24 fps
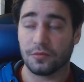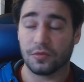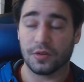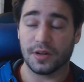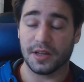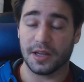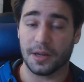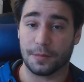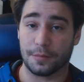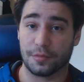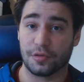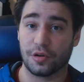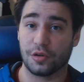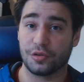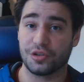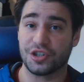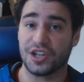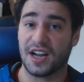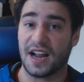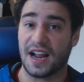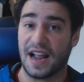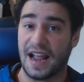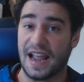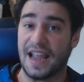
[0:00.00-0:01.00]
really
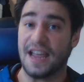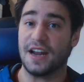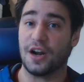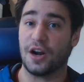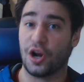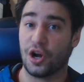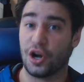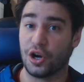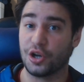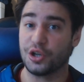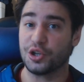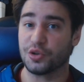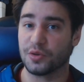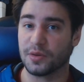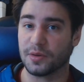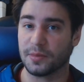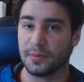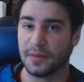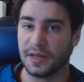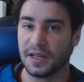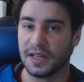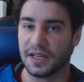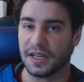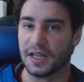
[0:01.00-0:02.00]
approaching 800
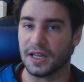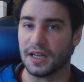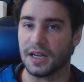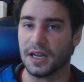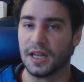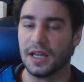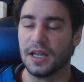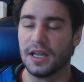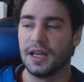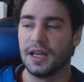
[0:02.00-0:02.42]
million.